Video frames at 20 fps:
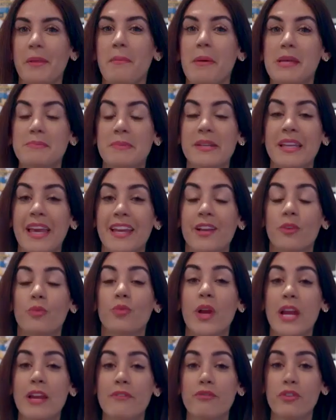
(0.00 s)
Flip has been getting
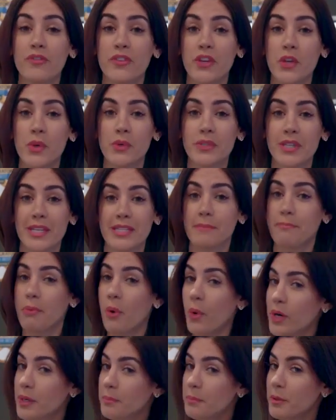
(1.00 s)
rave reviews as a
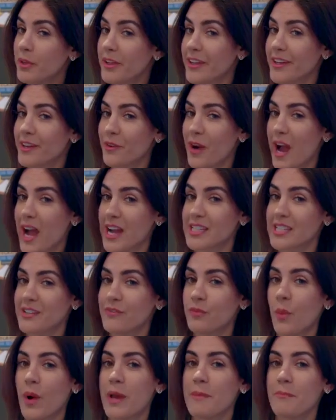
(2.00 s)
portable interactive
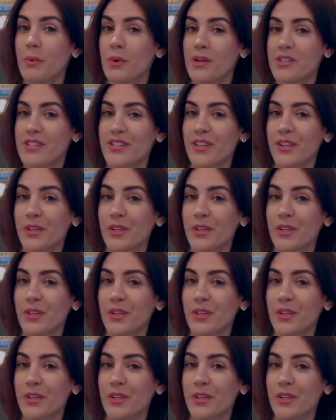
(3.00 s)
whiteboard